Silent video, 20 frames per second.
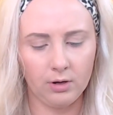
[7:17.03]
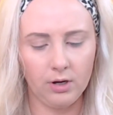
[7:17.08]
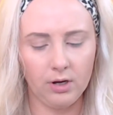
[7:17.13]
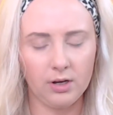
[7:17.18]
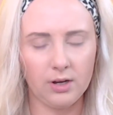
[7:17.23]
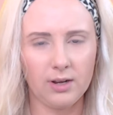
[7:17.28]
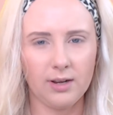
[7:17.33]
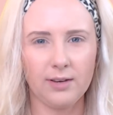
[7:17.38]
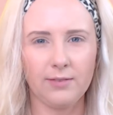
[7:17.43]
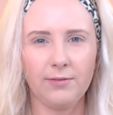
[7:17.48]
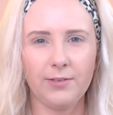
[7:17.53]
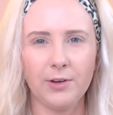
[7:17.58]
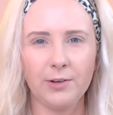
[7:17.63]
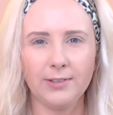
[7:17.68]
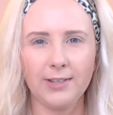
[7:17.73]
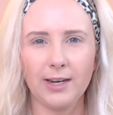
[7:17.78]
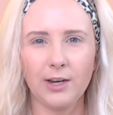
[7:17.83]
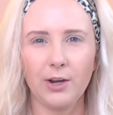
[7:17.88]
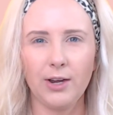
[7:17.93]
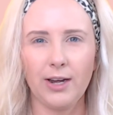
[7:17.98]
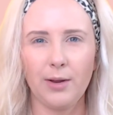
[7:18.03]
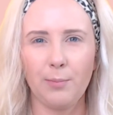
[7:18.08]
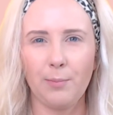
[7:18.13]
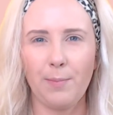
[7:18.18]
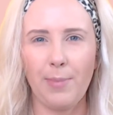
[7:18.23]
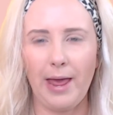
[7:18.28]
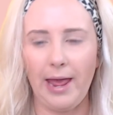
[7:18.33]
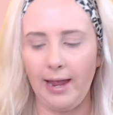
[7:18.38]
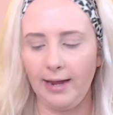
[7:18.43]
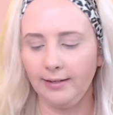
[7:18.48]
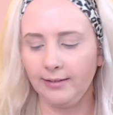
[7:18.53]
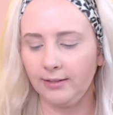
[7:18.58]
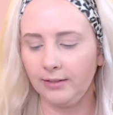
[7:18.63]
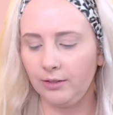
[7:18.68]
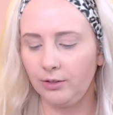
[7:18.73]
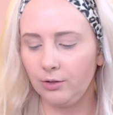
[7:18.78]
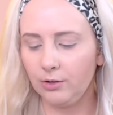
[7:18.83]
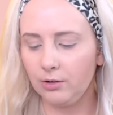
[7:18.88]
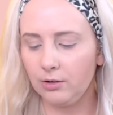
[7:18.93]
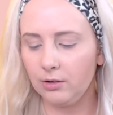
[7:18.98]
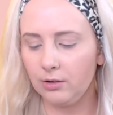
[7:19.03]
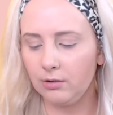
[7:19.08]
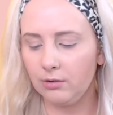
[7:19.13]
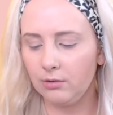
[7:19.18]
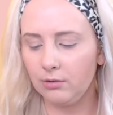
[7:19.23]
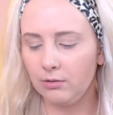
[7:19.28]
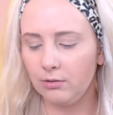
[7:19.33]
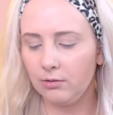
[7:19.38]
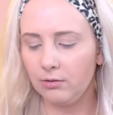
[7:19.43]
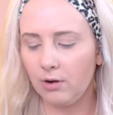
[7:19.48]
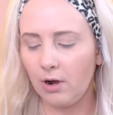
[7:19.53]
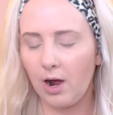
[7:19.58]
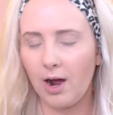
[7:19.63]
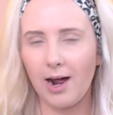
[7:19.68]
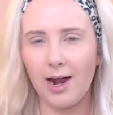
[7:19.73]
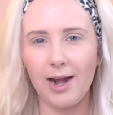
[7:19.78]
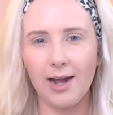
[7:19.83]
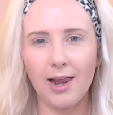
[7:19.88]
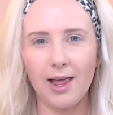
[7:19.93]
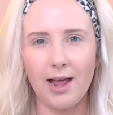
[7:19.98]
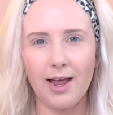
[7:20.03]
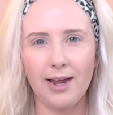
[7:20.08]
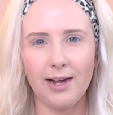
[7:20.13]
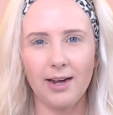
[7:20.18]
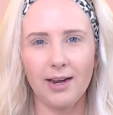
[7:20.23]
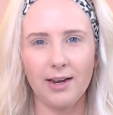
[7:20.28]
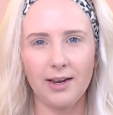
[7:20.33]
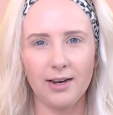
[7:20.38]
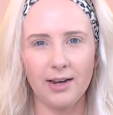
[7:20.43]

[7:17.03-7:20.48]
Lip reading: it feels like I had a pastel highlighter,